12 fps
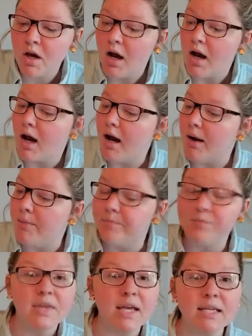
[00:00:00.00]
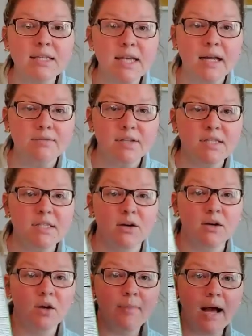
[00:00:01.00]
the inside of a
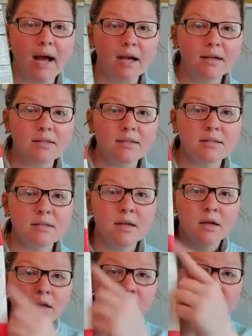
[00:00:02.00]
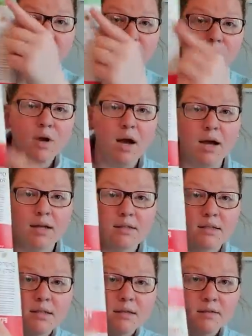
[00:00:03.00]
cereal box. Like if you cut